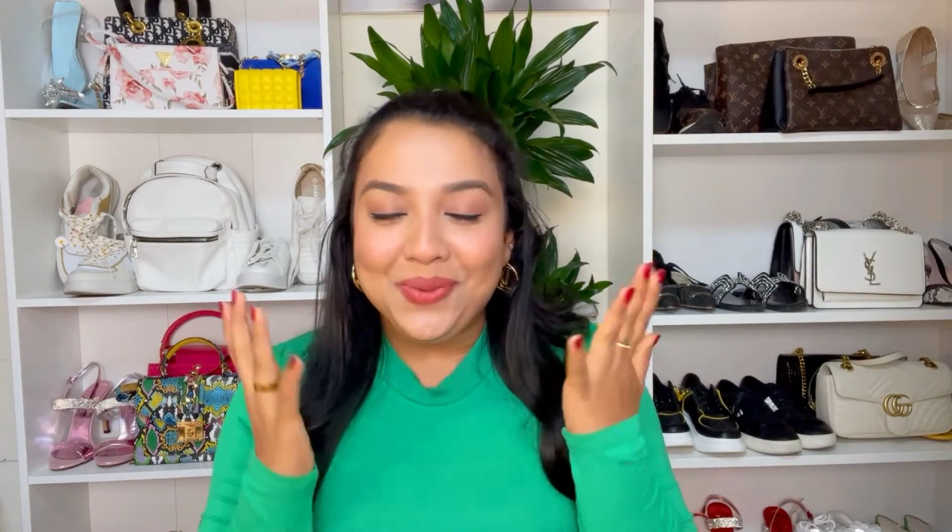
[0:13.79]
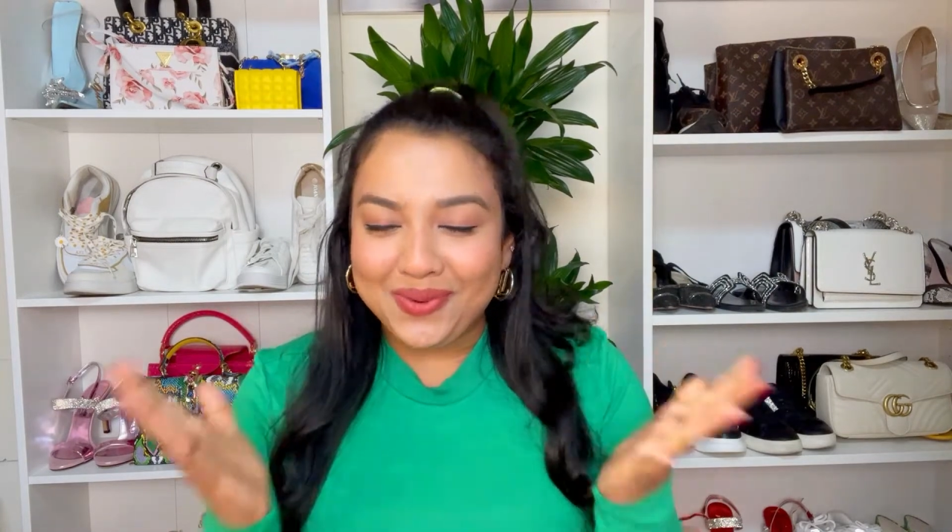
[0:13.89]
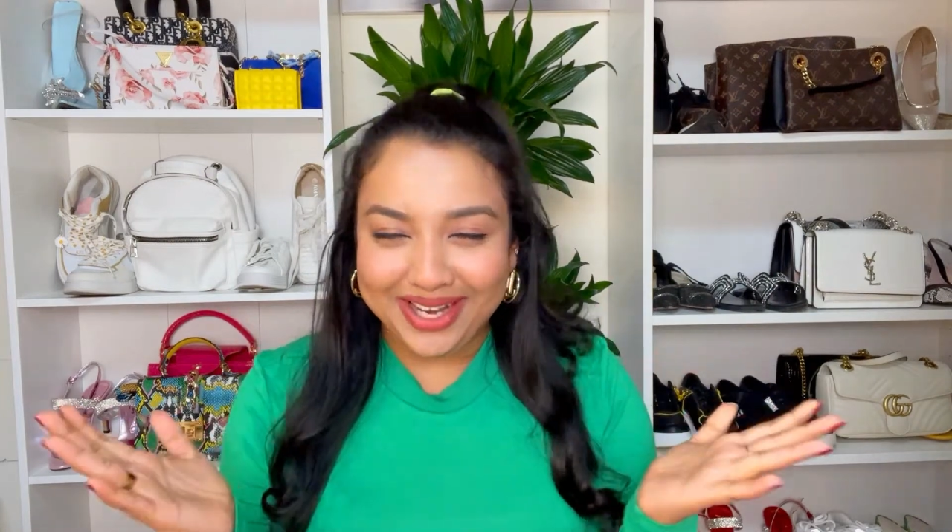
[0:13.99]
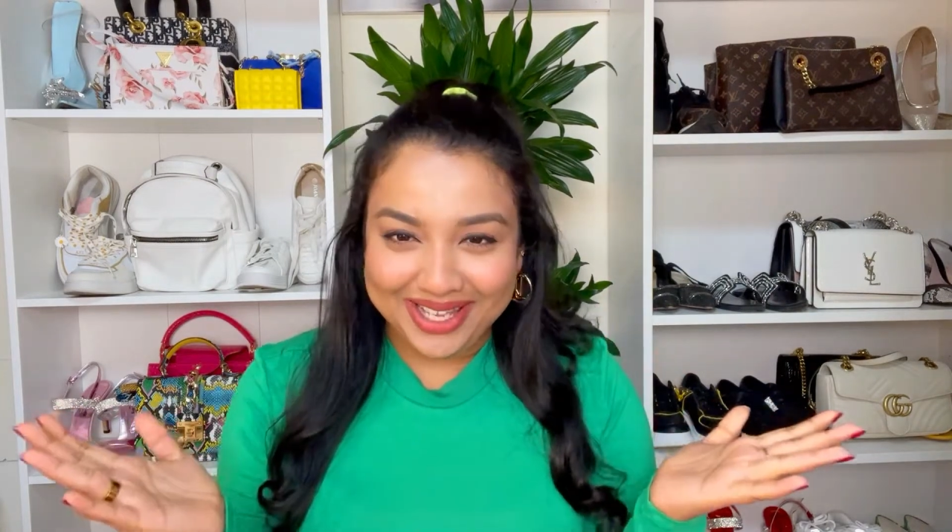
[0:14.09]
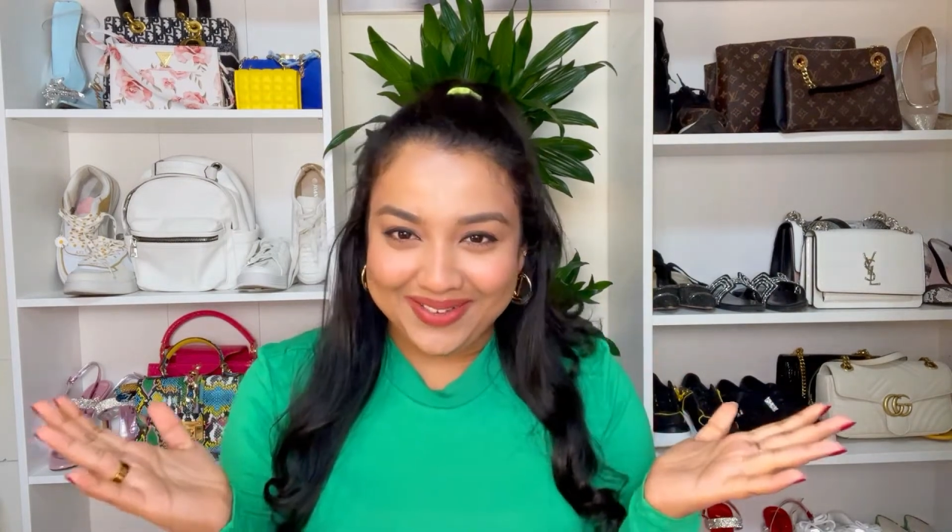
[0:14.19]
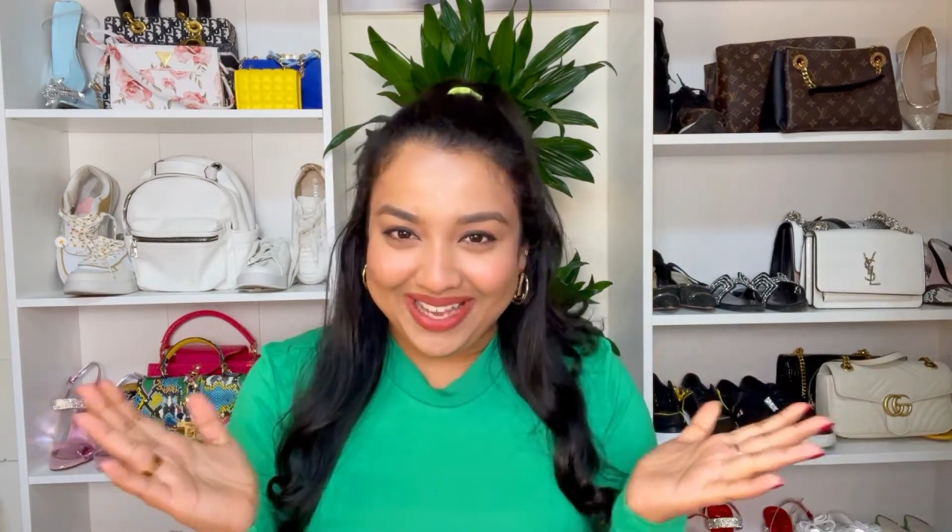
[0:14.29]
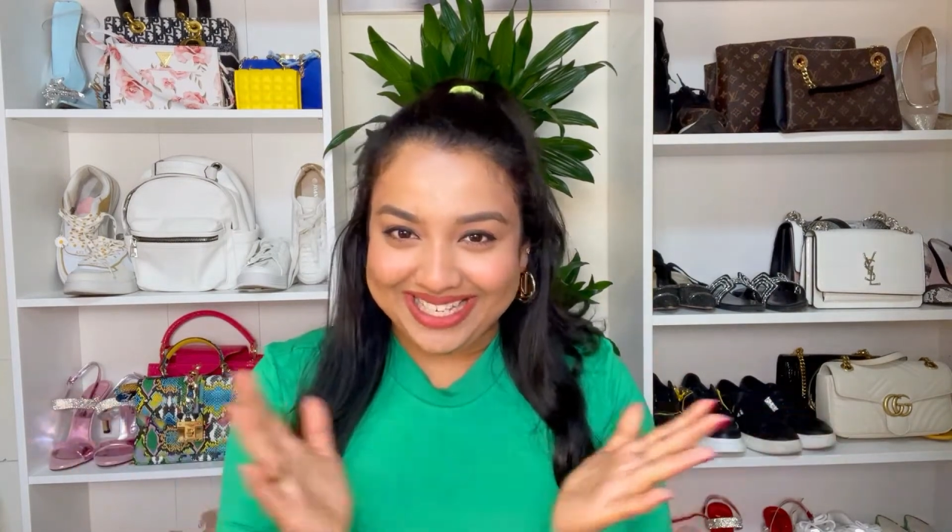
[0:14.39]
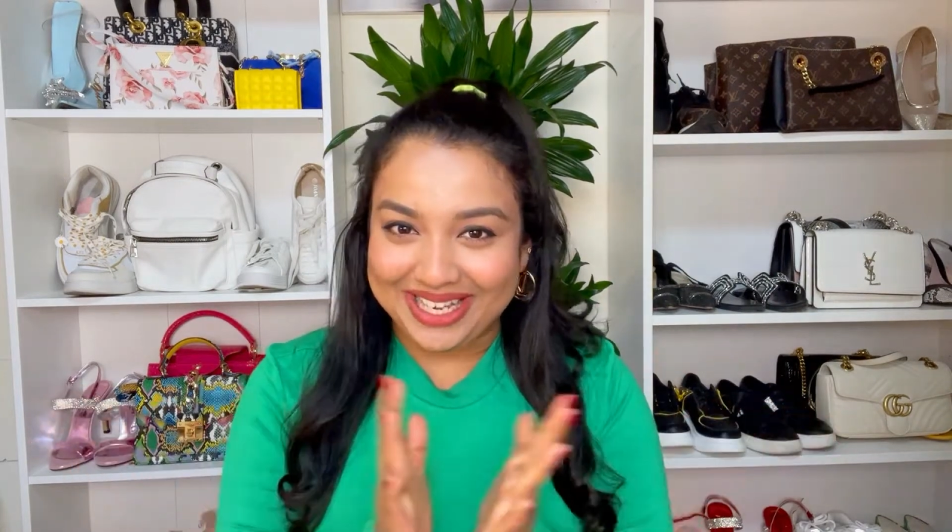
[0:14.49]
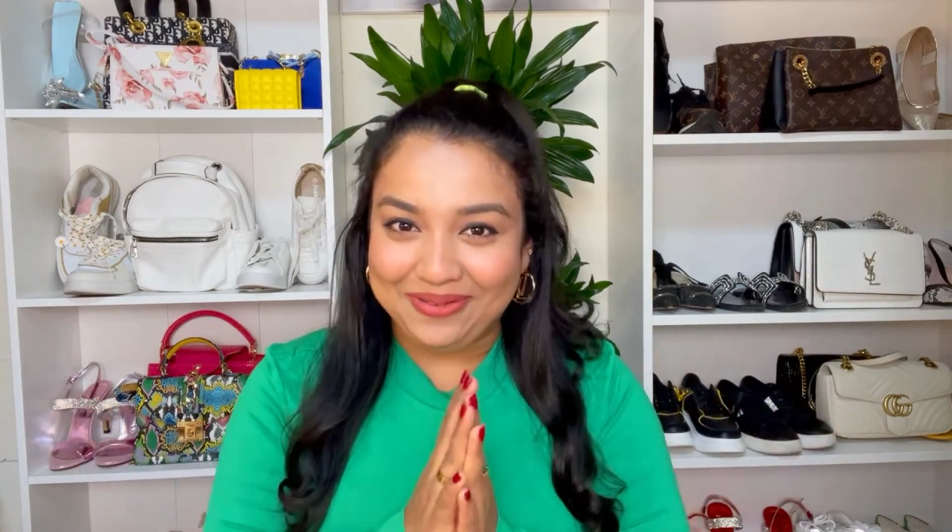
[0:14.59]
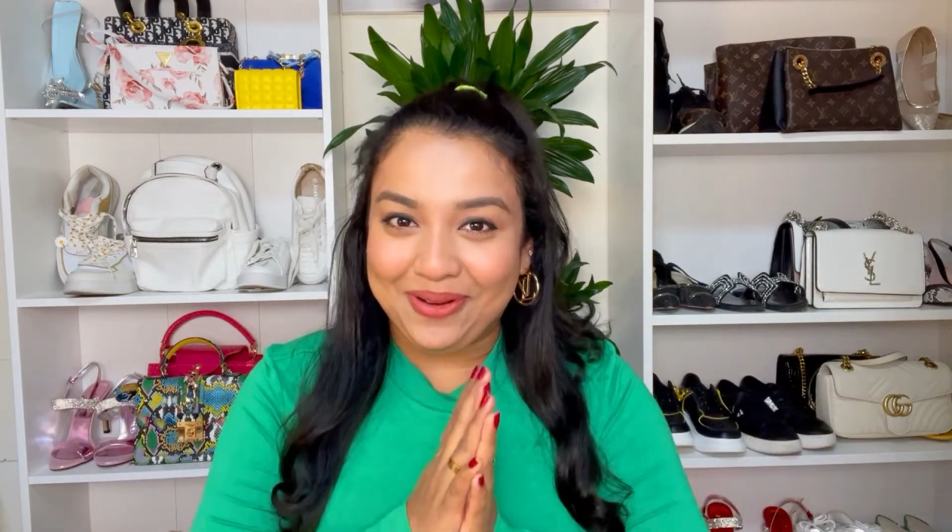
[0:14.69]
what are you
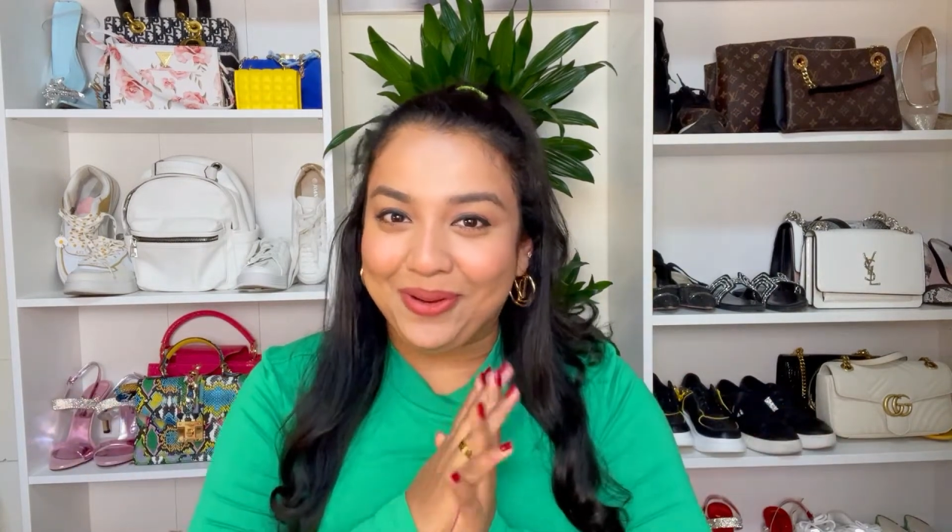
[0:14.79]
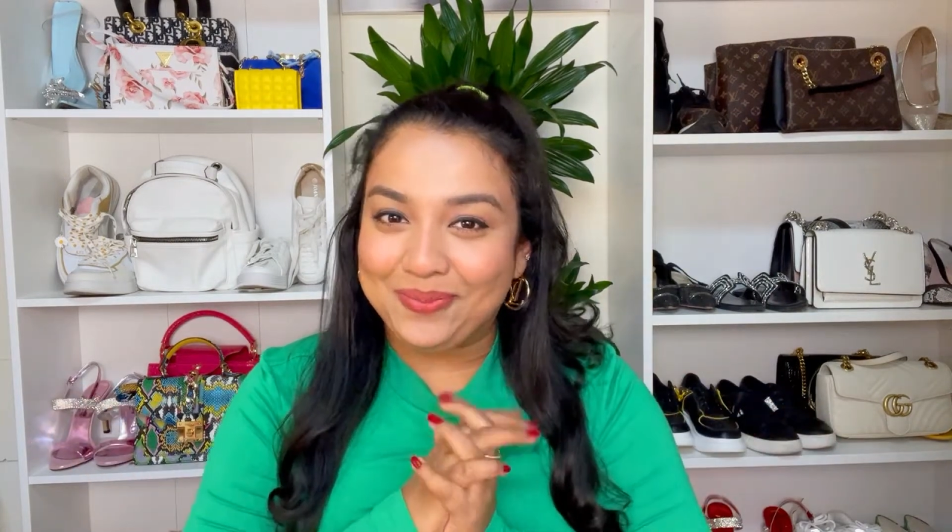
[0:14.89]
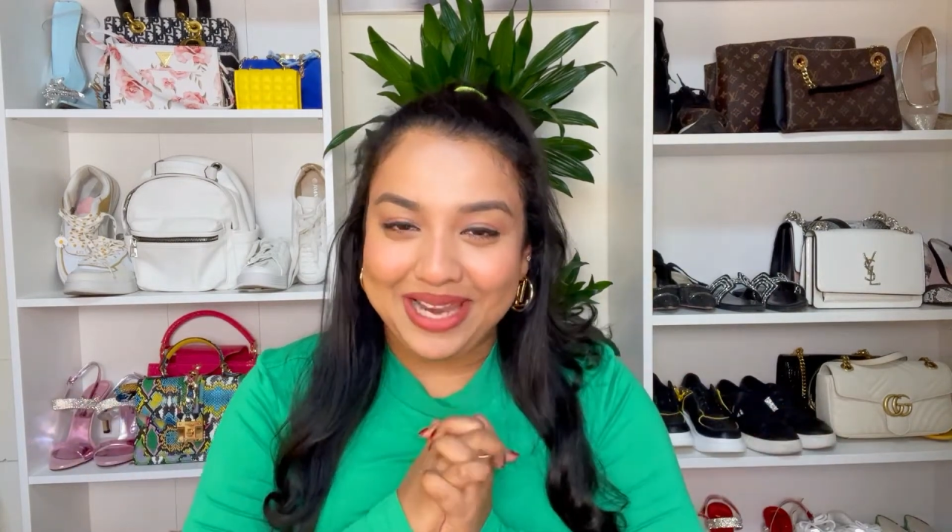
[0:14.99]
waiting for?